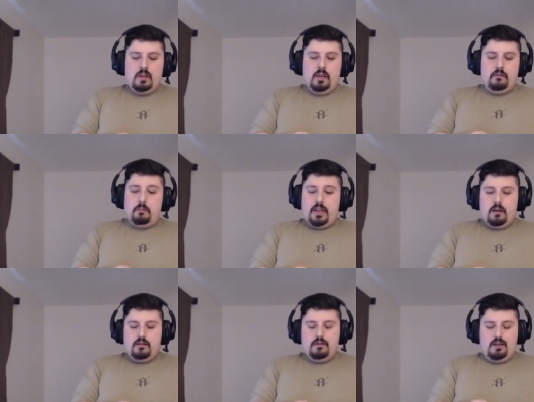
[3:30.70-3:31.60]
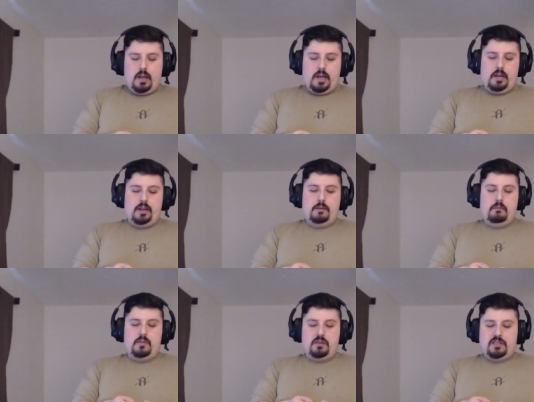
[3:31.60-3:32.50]
From there,
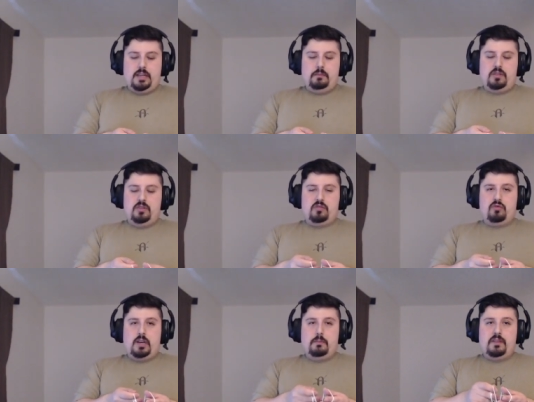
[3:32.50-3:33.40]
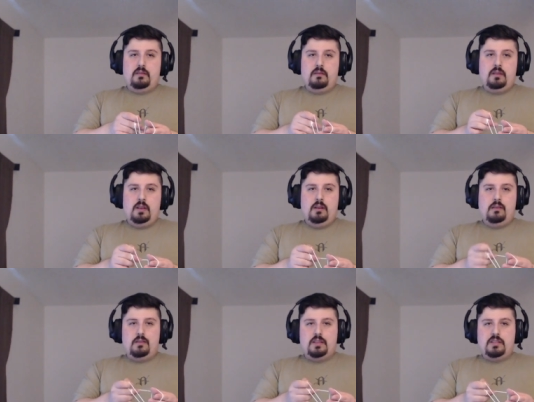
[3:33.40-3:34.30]
you're set up to just drop
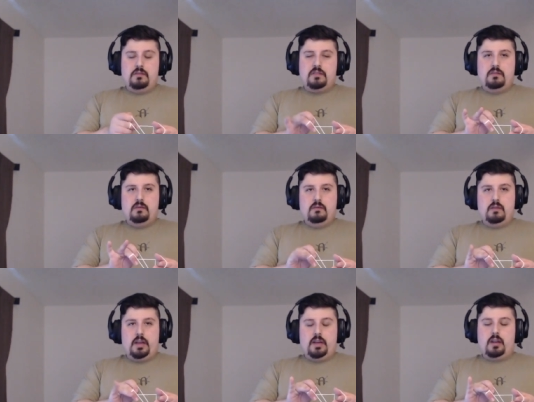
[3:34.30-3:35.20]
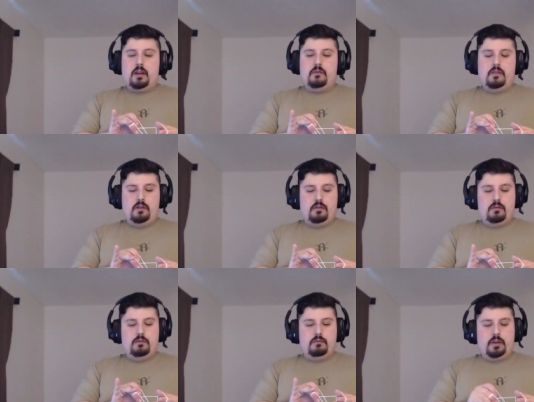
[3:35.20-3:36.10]
these two on your
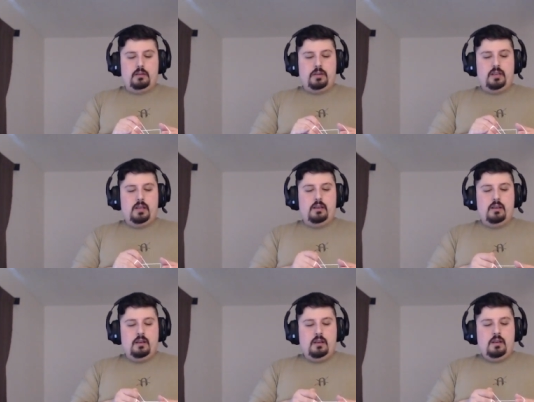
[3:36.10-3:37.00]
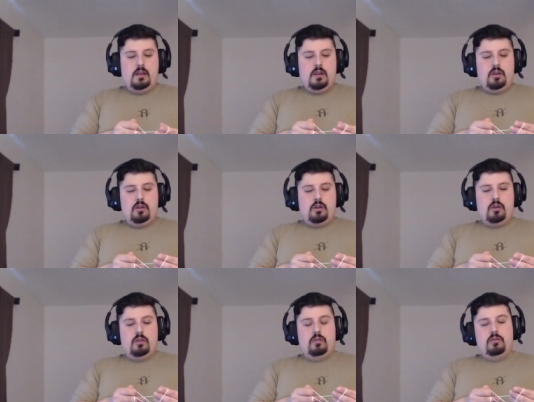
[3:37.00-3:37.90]
ring and pinky,
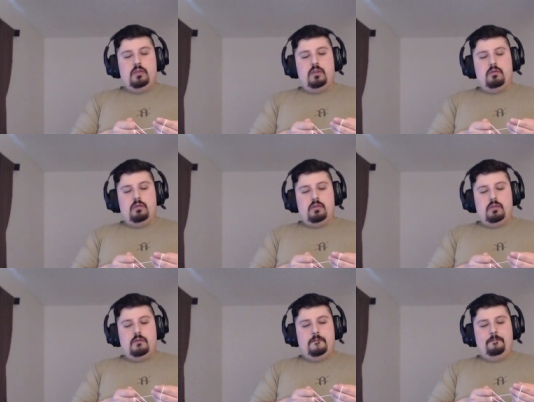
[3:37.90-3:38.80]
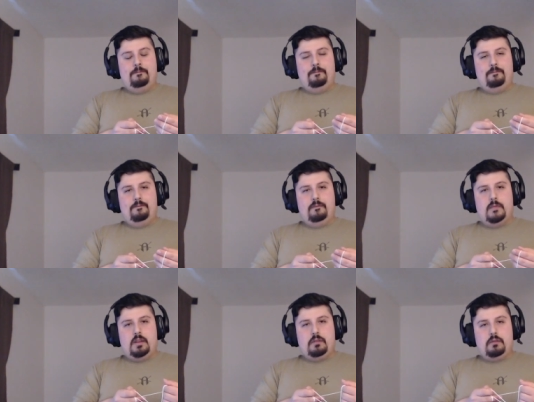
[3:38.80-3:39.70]
curl your
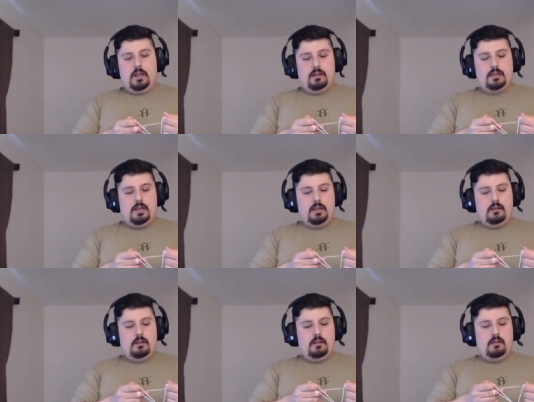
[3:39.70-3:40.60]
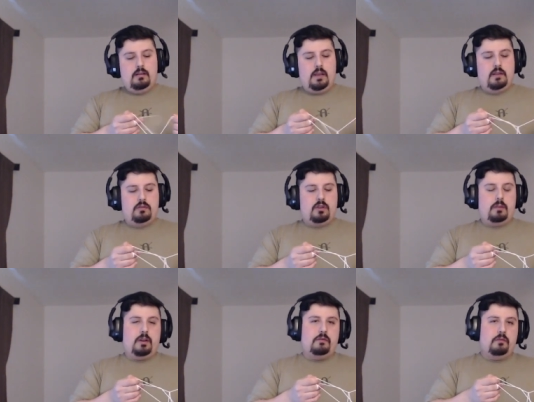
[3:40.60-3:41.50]
non-throw hand in, and then drop
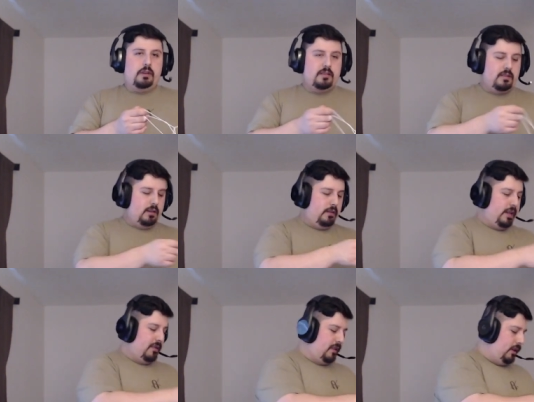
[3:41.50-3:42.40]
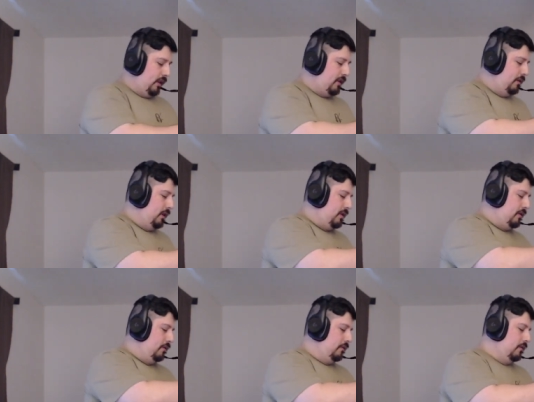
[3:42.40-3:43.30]
off the wrist. And that's going to get you
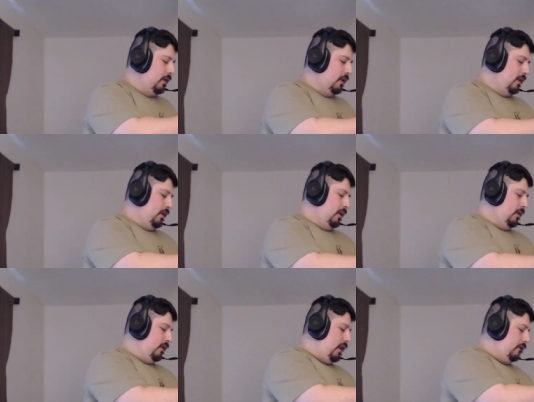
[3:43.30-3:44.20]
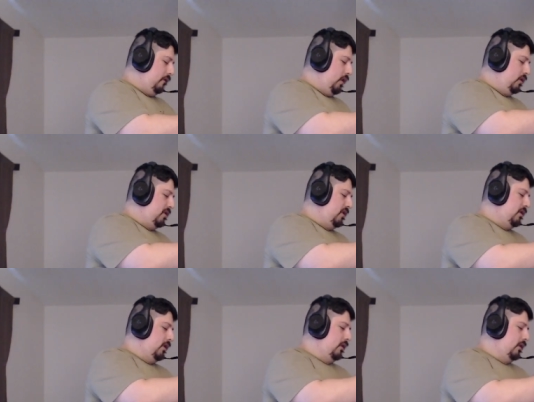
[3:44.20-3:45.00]
into the first